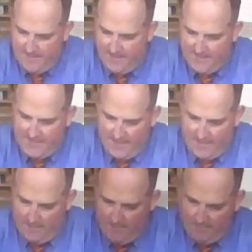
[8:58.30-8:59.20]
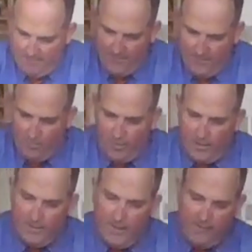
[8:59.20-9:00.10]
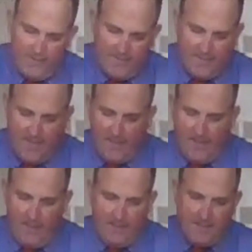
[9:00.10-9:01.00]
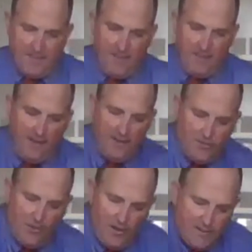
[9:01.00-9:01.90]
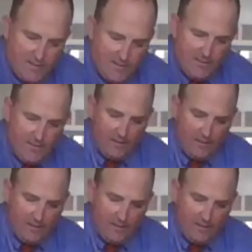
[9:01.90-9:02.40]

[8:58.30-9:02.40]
This time, we're going to leave the zinc and zinc nitrate in the